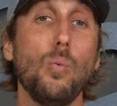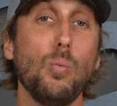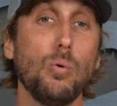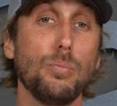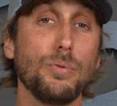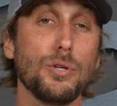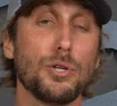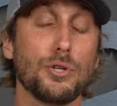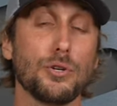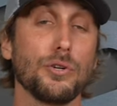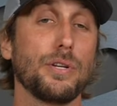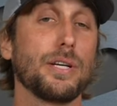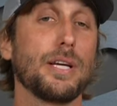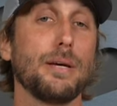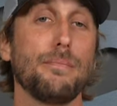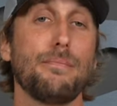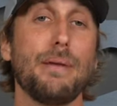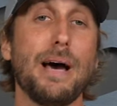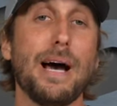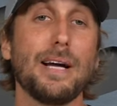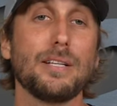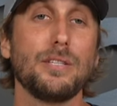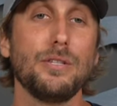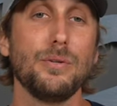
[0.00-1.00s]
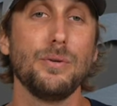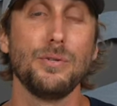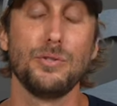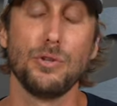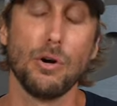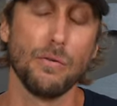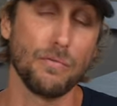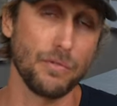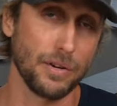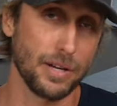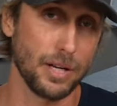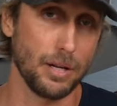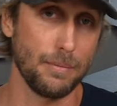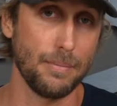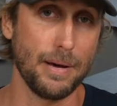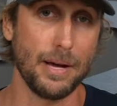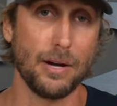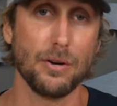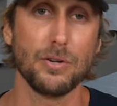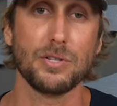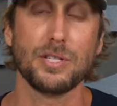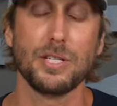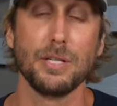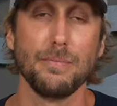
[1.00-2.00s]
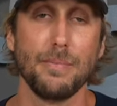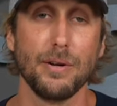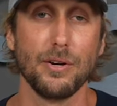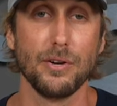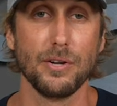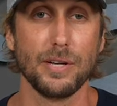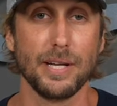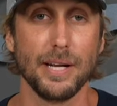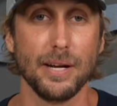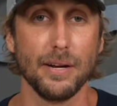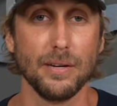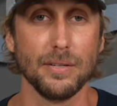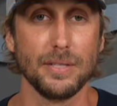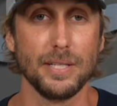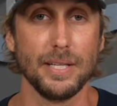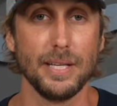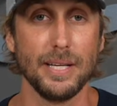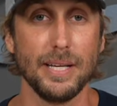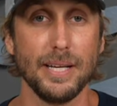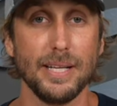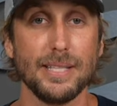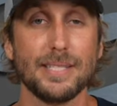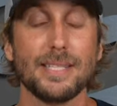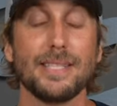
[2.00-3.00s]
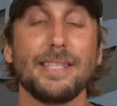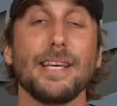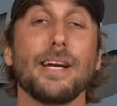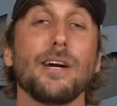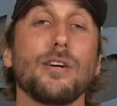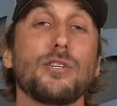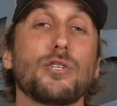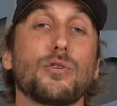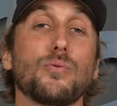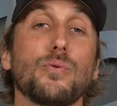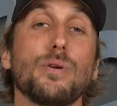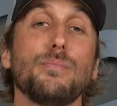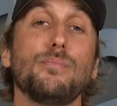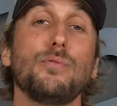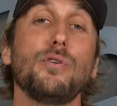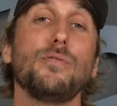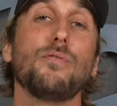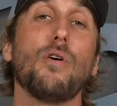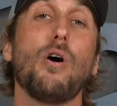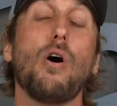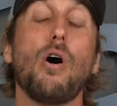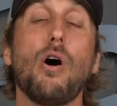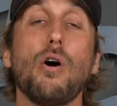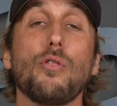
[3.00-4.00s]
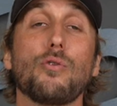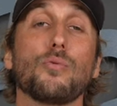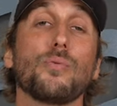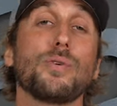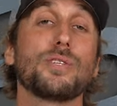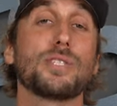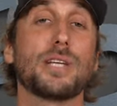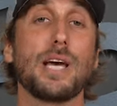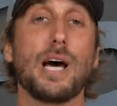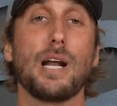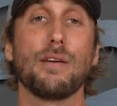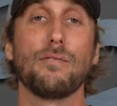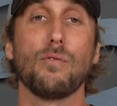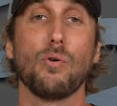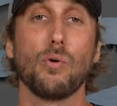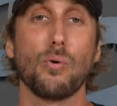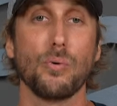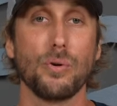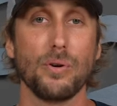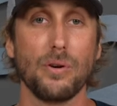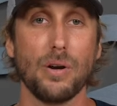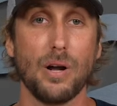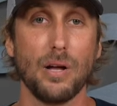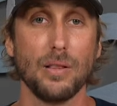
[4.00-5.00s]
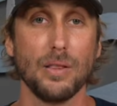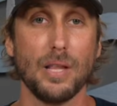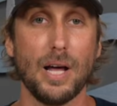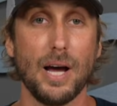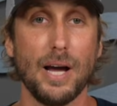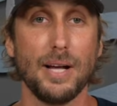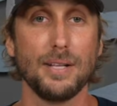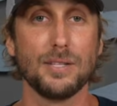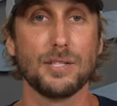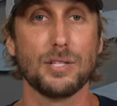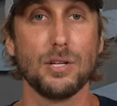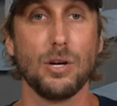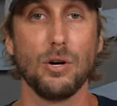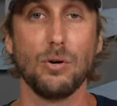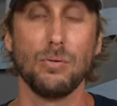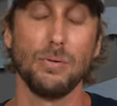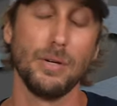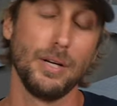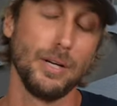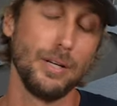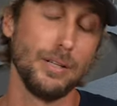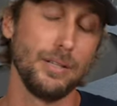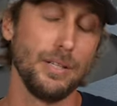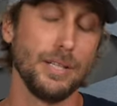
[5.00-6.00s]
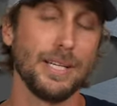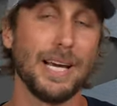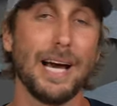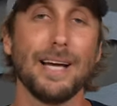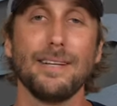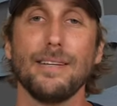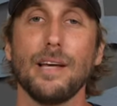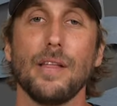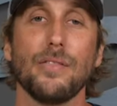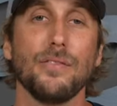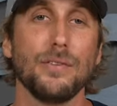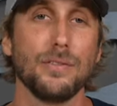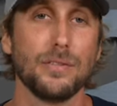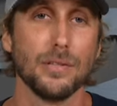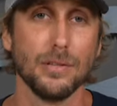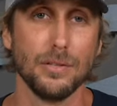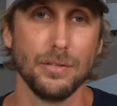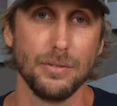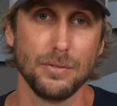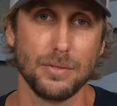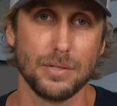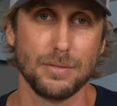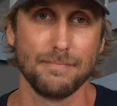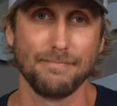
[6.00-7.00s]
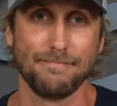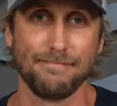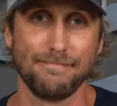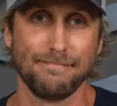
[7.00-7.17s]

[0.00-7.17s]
We'll be sure to get back to you. And don't forget about our Sea Better Guarantee. It's there to remove all the risk out of ordering online, so you got nothing to lose.